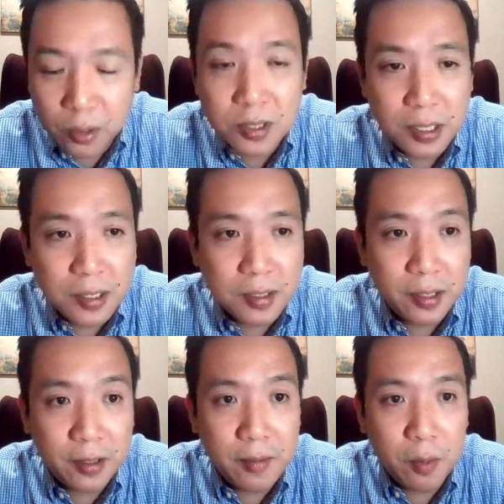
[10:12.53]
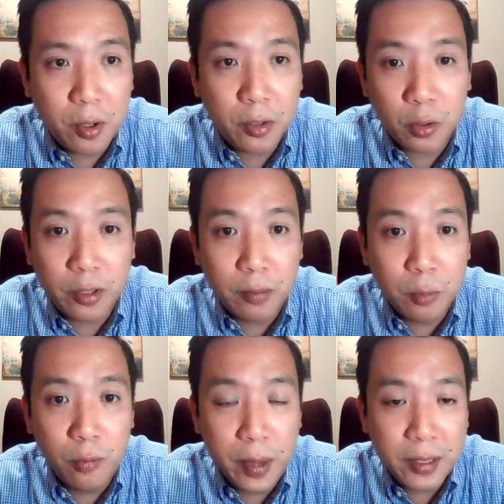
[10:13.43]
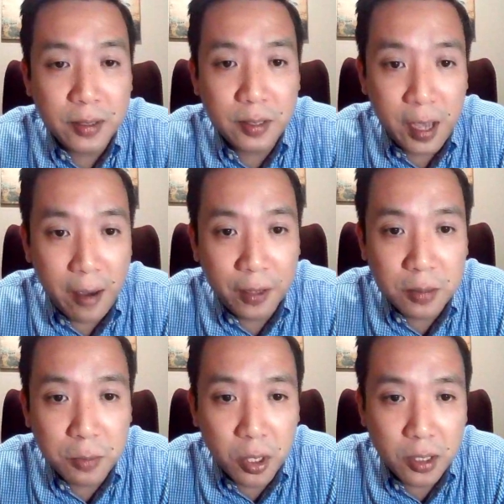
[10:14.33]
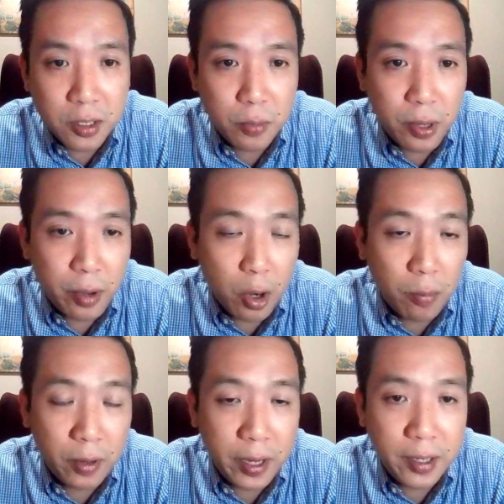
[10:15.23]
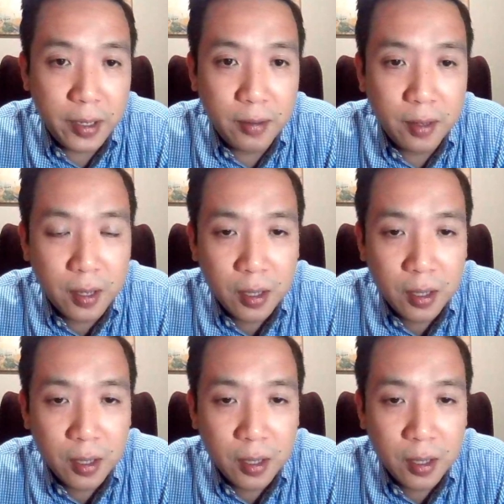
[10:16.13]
consistently monitor the movements in the FX markets where we operate in.